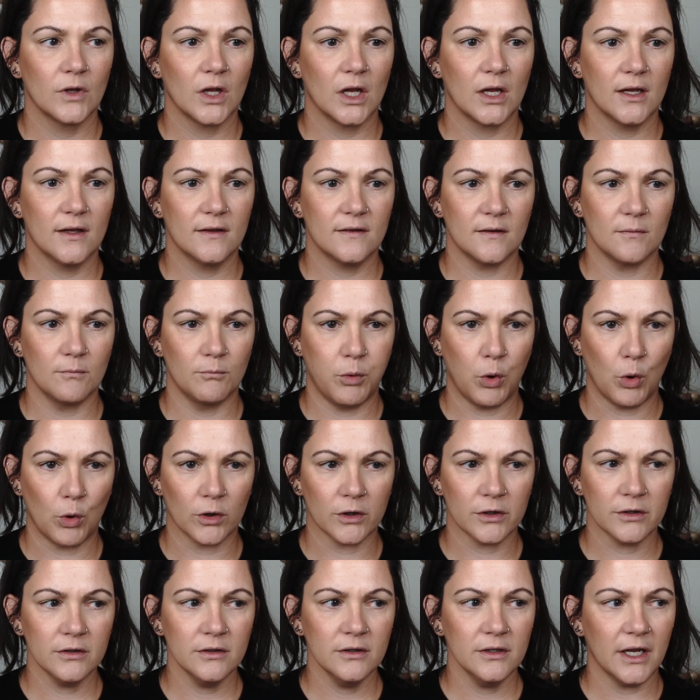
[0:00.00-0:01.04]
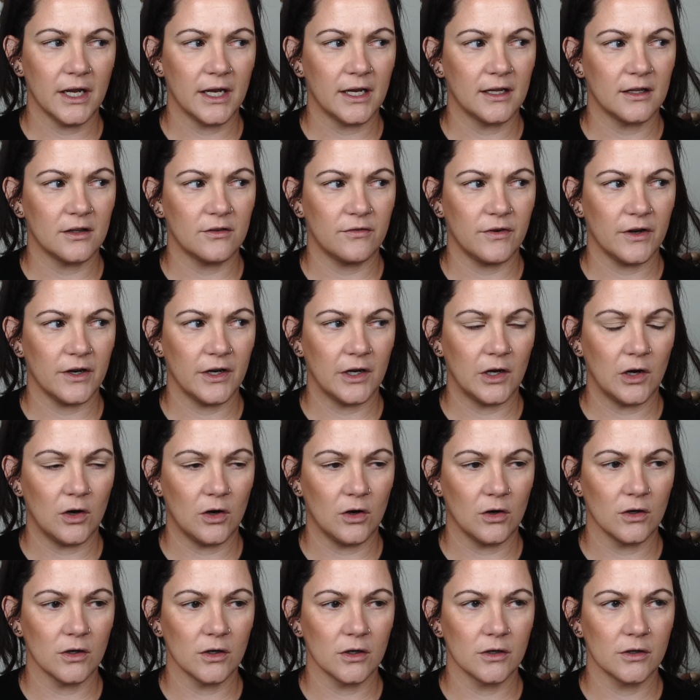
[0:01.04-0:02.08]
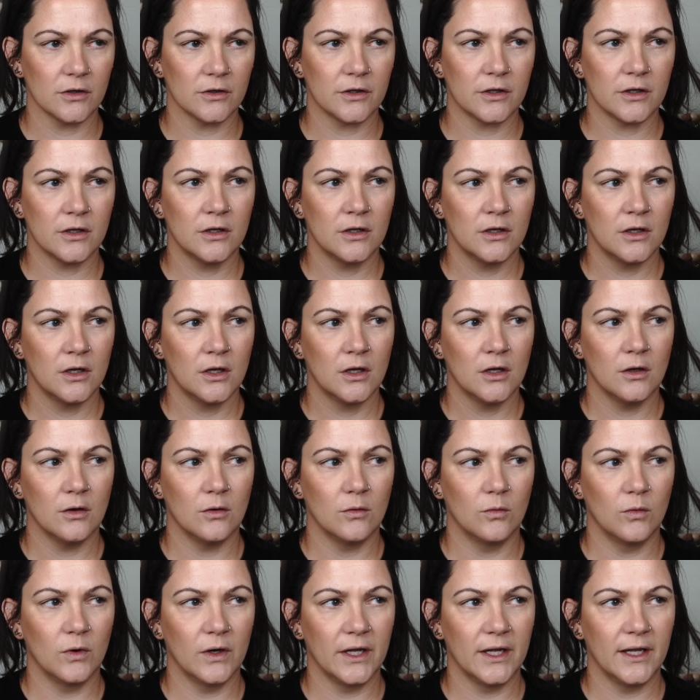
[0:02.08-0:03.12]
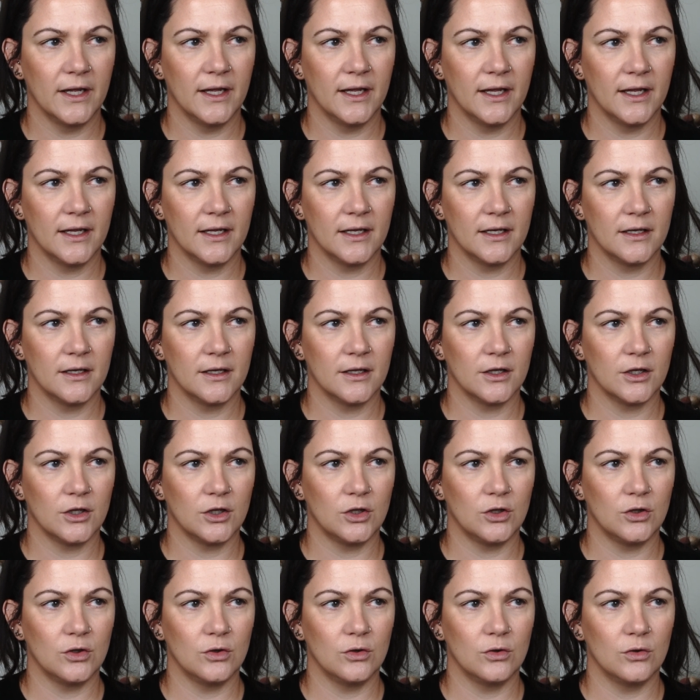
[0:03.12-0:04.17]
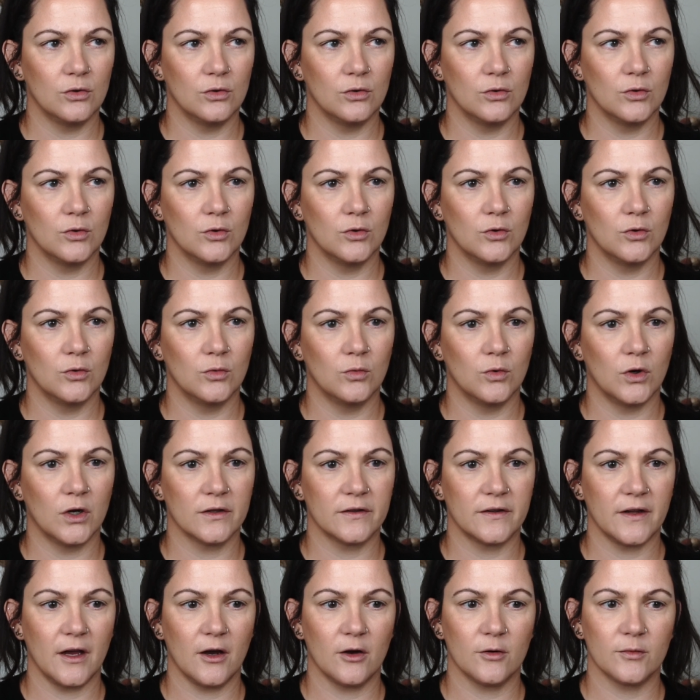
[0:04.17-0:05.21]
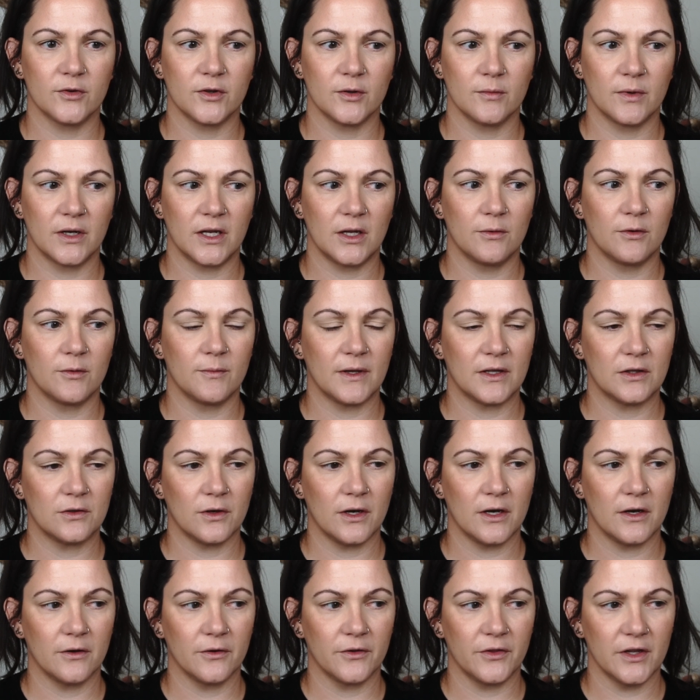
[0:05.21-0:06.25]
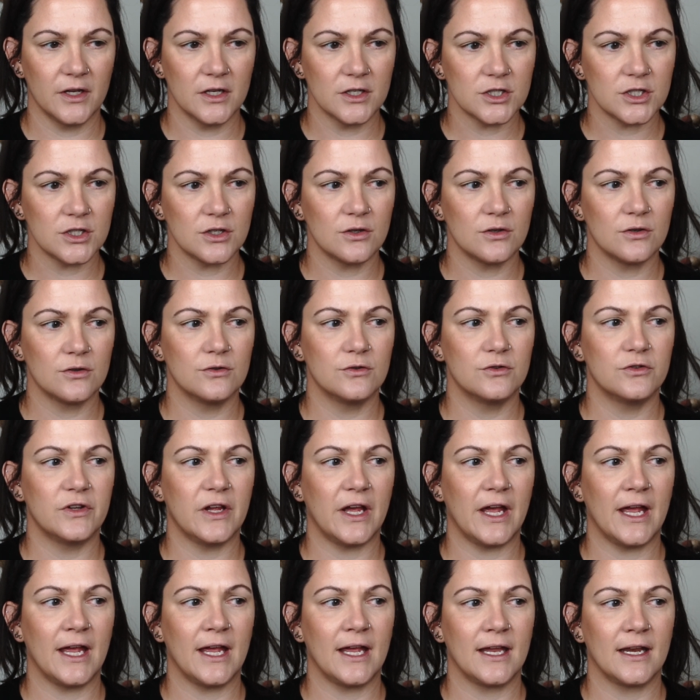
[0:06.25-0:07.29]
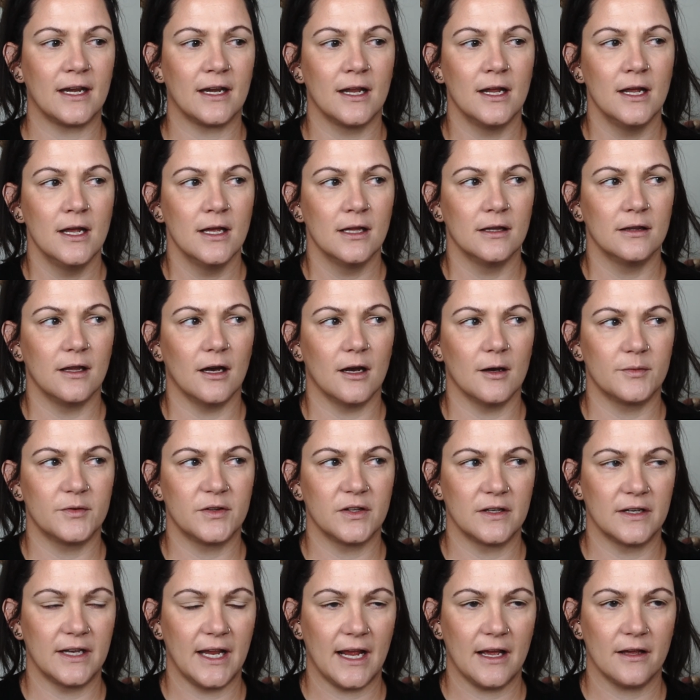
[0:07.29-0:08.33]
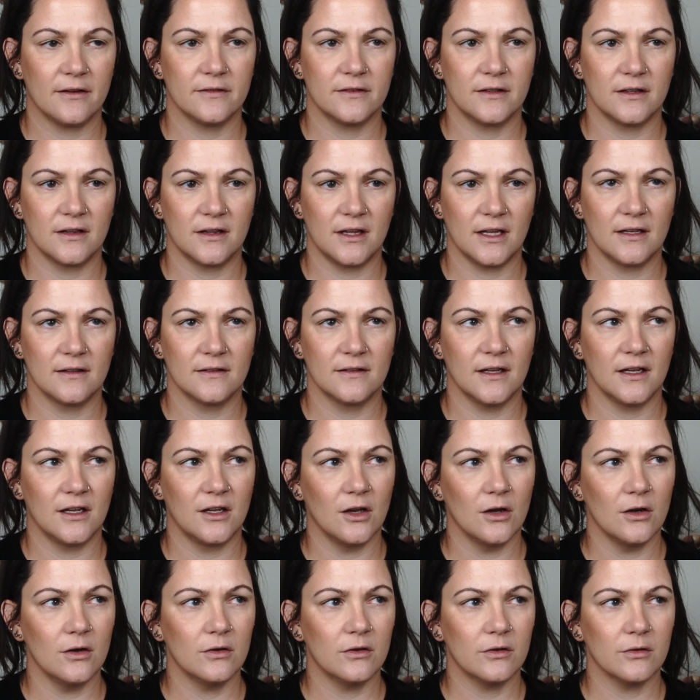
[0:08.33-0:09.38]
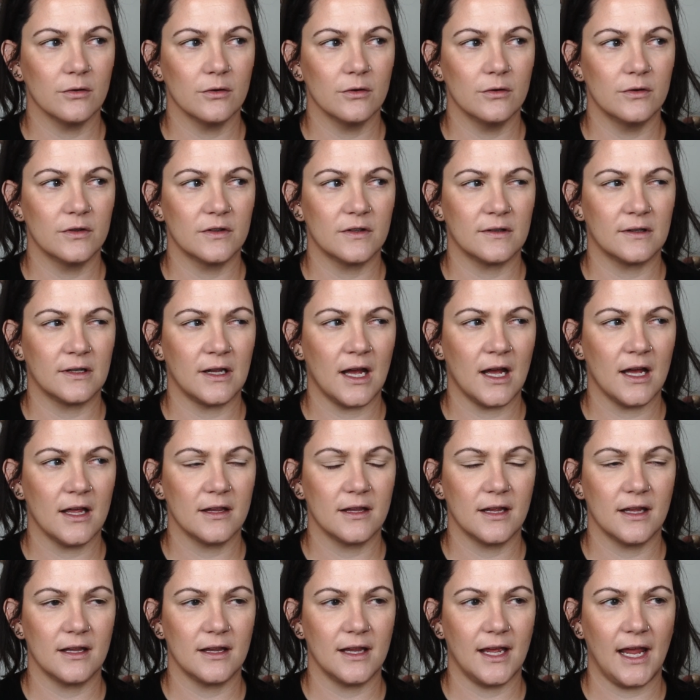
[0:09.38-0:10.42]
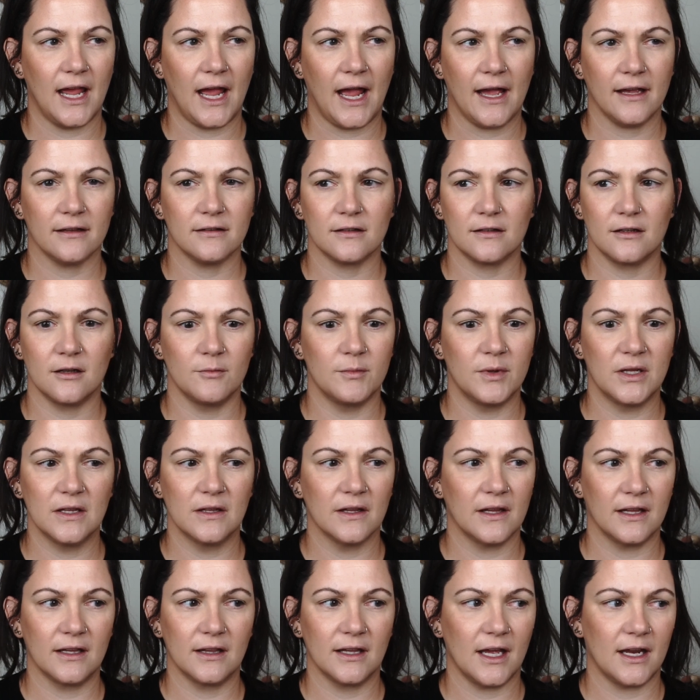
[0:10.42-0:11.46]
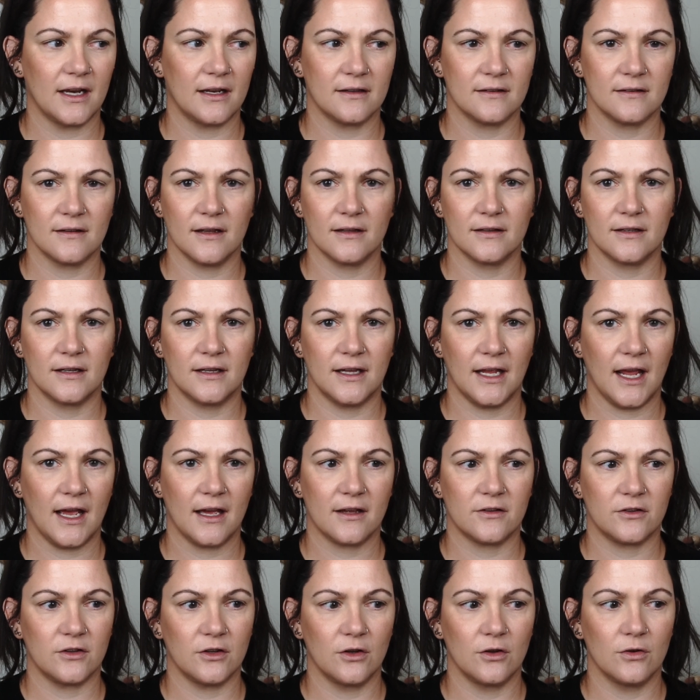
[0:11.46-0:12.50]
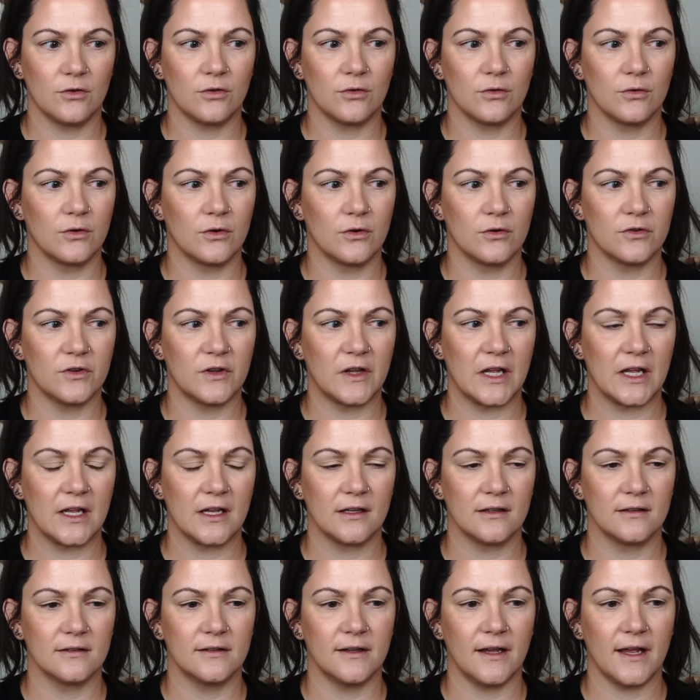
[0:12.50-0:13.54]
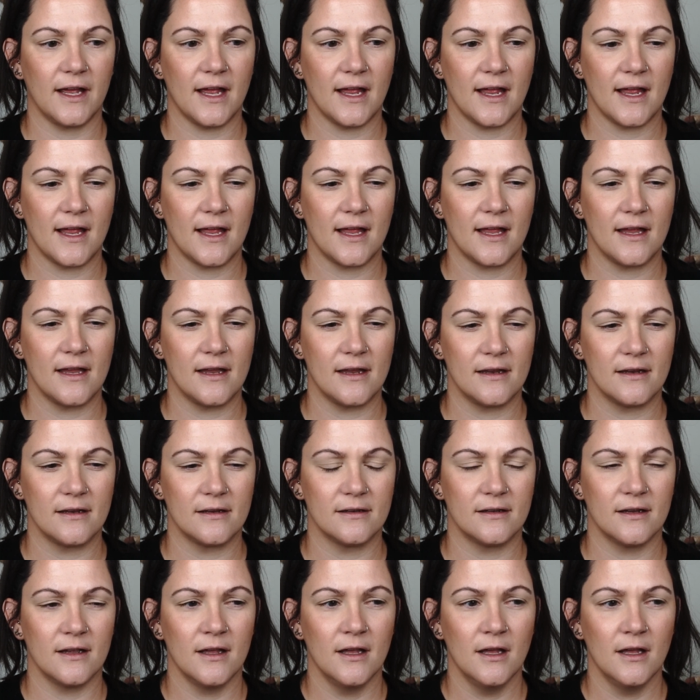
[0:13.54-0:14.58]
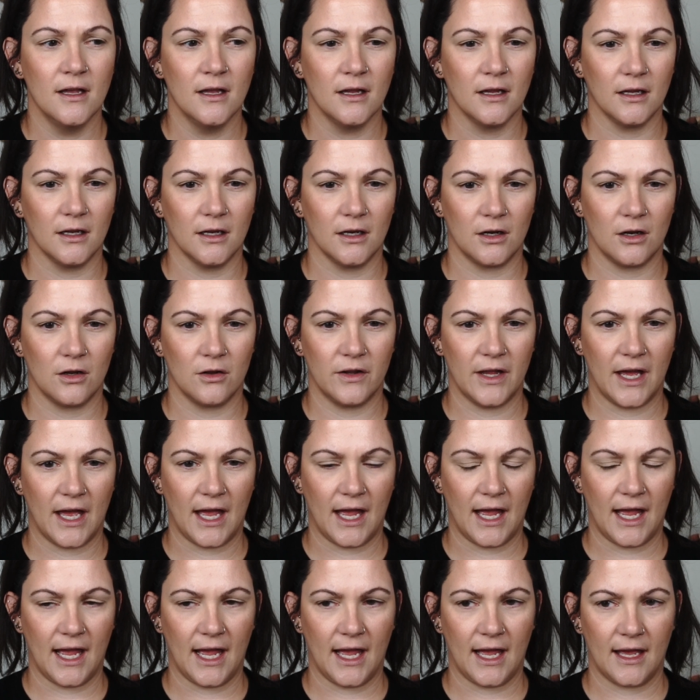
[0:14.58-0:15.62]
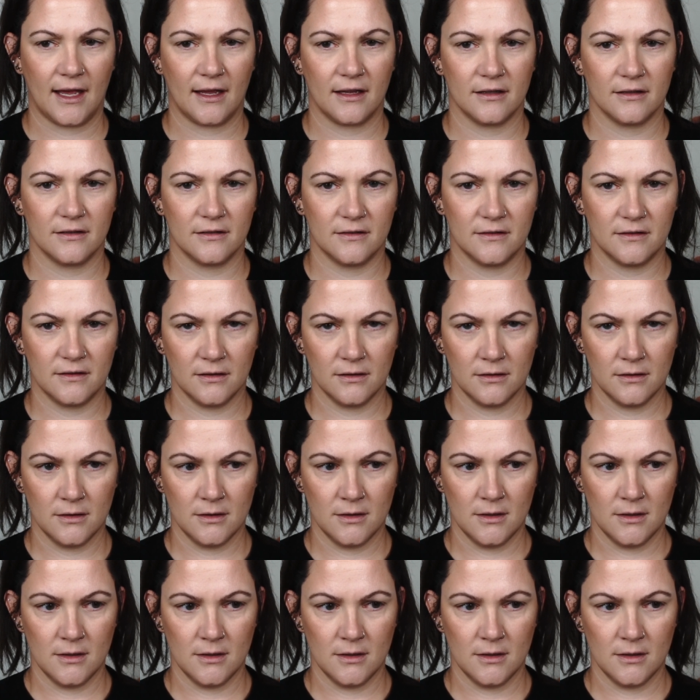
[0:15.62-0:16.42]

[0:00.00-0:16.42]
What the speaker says: is important, and it's very hard when you want to help somebody with mental health issues and the ups and downs and things they go through. It's not that they ask to be like that. It's not that they ask to go through those things. And, you know, that has